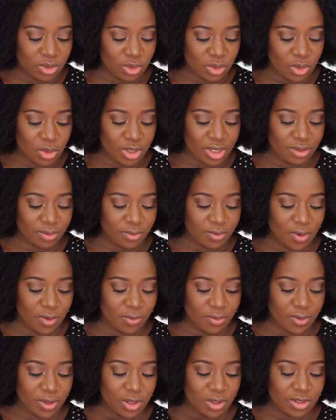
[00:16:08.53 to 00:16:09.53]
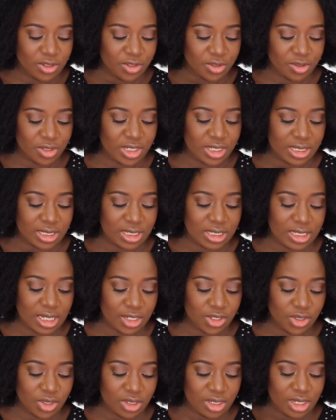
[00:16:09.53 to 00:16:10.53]
to go in for voluntary
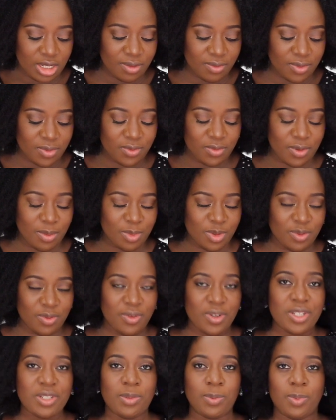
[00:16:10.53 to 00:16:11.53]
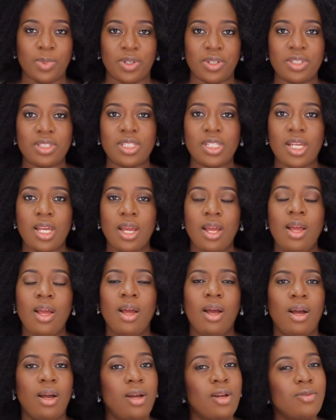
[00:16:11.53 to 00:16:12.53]
C-section even from the first birth?
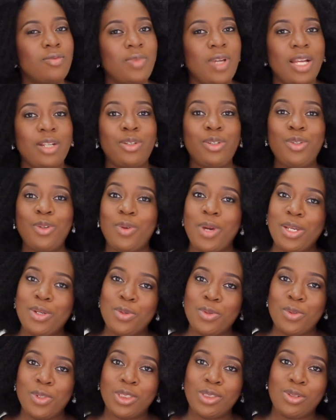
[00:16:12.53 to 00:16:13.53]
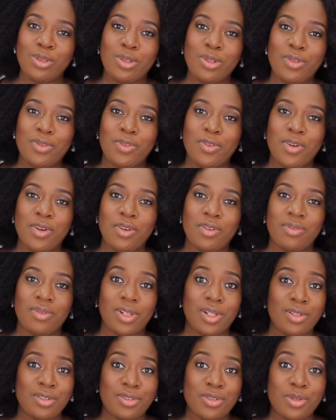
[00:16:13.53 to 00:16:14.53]
I don't know why you want to go for
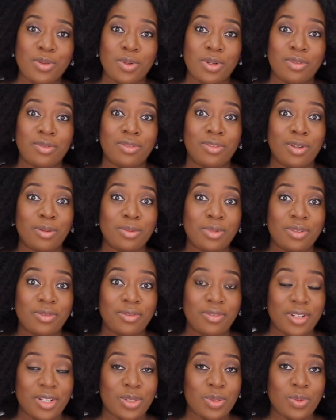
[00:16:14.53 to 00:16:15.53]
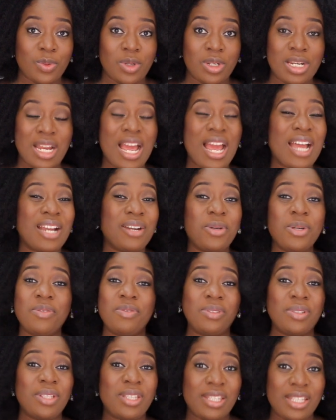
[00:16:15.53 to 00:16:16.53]
voluntary one from the first one. I don't
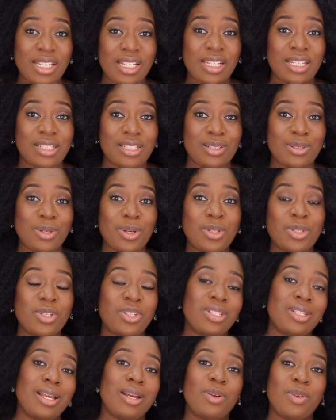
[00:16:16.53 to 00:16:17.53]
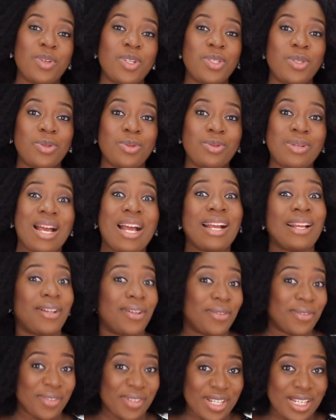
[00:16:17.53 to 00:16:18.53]
even think the doctors are going to
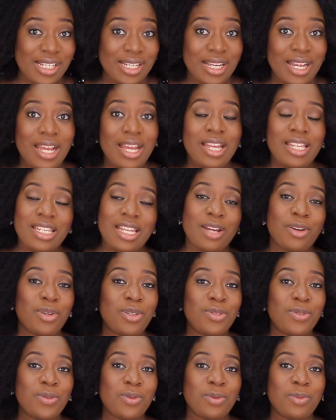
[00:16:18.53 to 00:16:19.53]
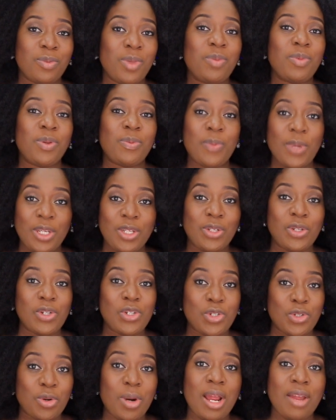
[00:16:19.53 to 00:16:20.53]
agree. They're going to maybe make
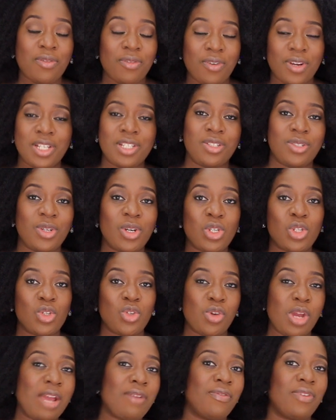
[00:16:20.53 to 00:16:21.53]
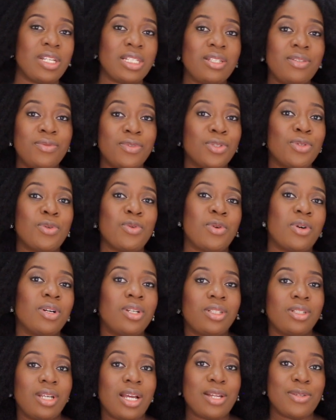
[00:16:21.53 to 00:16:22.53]
you try first. Just try first. If you know
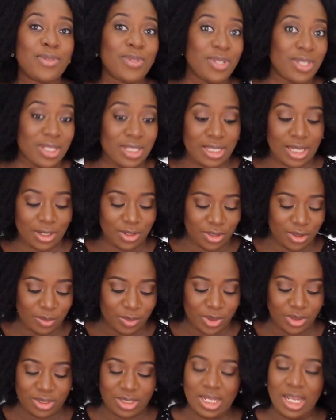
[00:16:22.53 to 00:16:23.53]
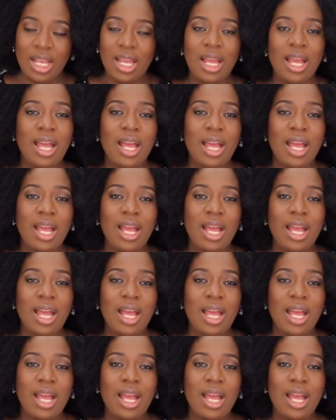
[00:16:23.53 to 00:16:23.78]
what, you can do C-section, but